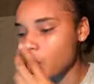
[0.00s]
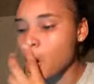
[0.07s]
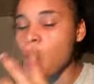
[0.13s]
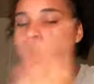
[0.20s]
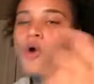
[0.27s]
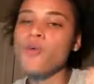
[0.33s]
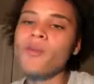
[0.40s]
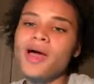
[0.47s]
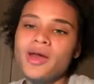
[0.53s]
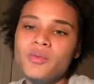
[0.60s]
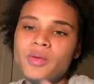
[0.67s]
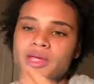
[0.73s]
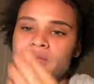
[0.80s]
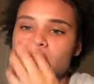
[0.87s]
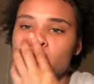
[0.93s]
Oh, by the
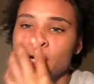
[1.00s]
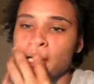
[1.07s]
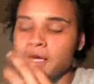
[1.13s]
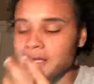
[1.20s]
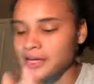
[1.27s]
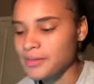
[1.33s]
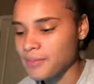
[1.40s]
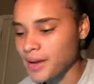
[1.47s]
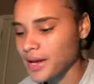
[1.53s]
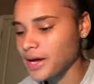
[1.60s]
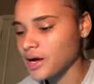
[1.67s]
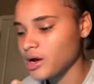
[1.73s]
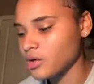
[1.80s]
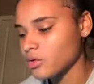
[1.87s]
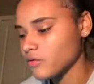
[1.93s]
way, you're gonna need a bank
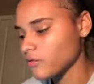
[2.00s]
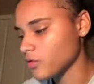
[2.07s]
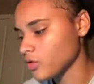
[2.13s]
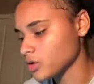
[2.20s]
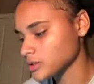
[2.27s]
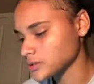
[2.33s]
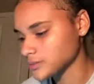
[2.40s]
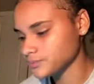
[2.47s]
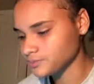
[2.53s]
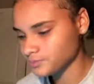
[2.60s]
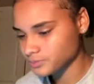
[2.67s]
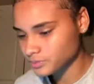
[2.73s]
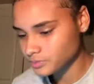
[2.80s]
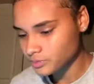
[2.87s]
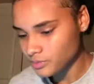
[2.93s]
account, of course,
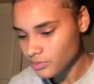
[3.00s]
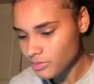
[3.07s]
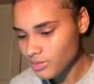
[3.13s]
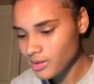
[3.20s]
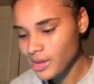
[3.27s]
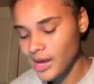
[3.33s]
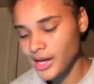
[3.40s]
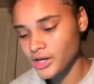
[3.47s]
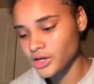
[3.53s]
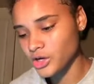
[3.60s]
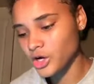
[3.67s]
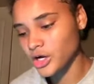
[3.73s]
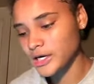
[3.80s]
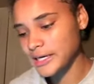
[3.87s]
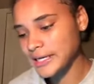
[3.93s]
and you're
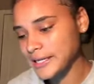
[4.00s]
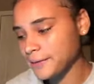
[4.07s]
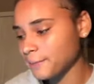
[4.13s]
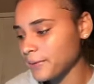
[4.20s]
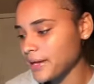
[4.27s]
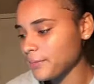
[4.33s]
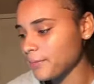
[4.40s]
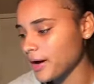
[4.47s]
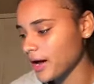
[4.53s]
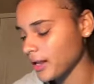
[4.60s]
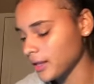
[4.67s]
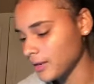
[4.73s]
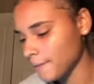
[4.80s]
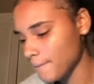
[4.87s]
gonna need PayPal.